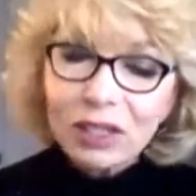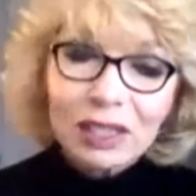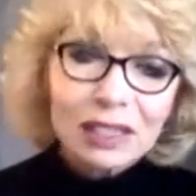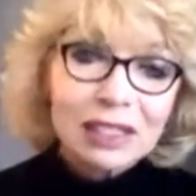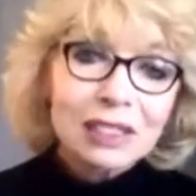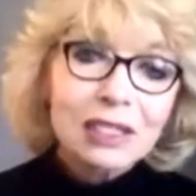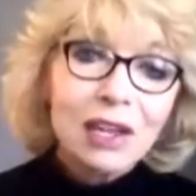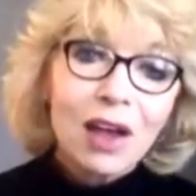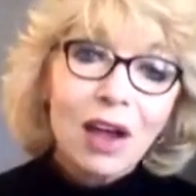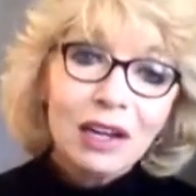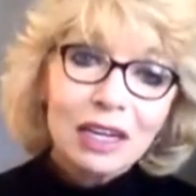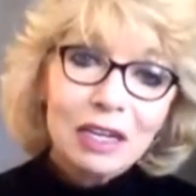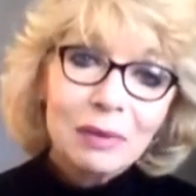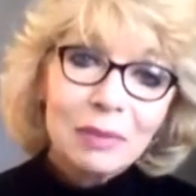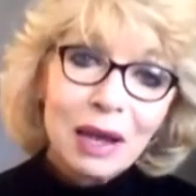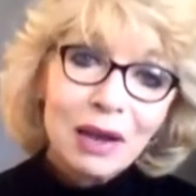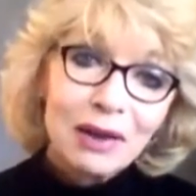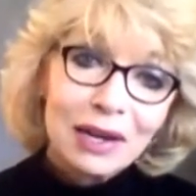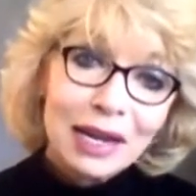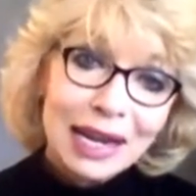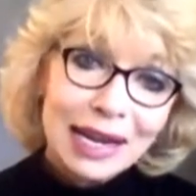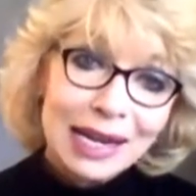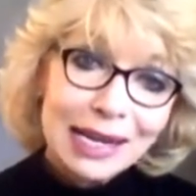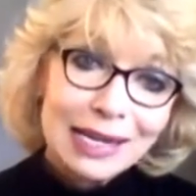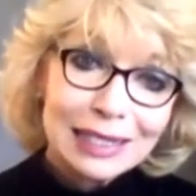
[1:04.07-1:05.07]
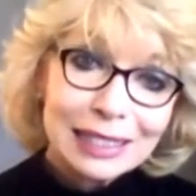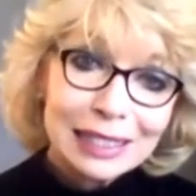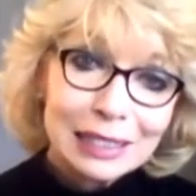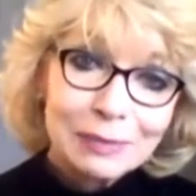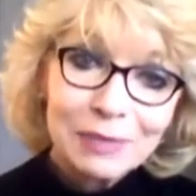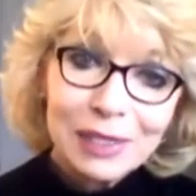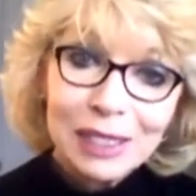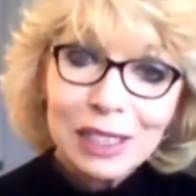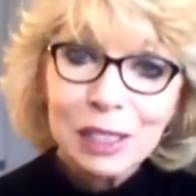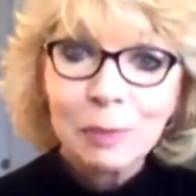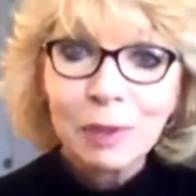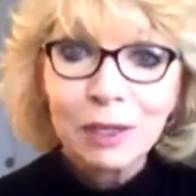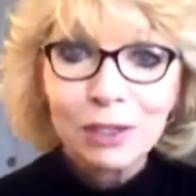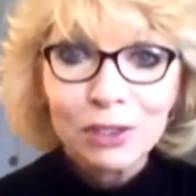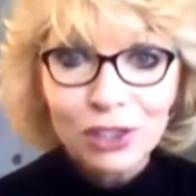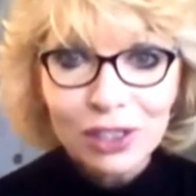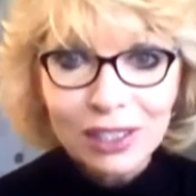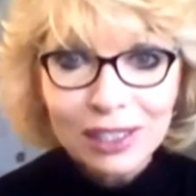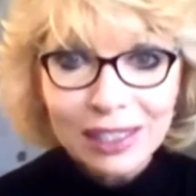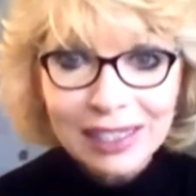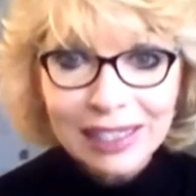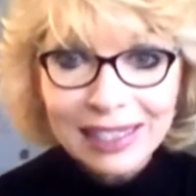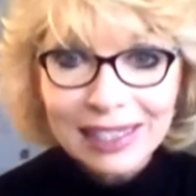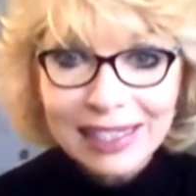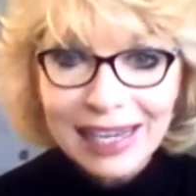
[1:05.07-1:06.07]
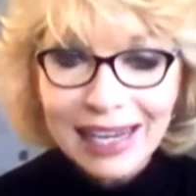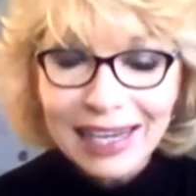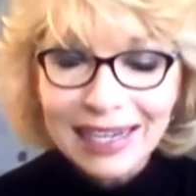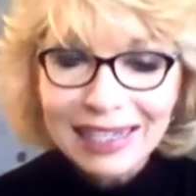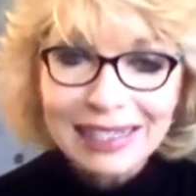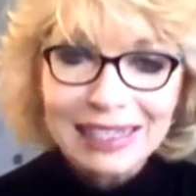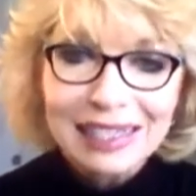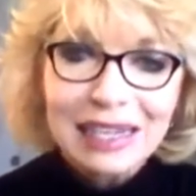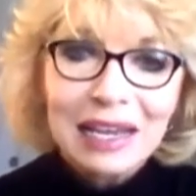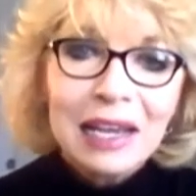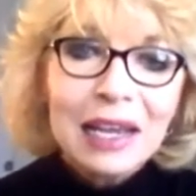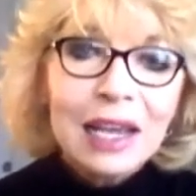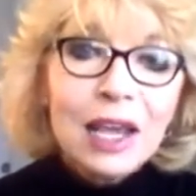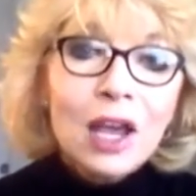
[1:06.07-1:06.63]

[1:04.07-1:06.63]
let's talk about hands, especially these days.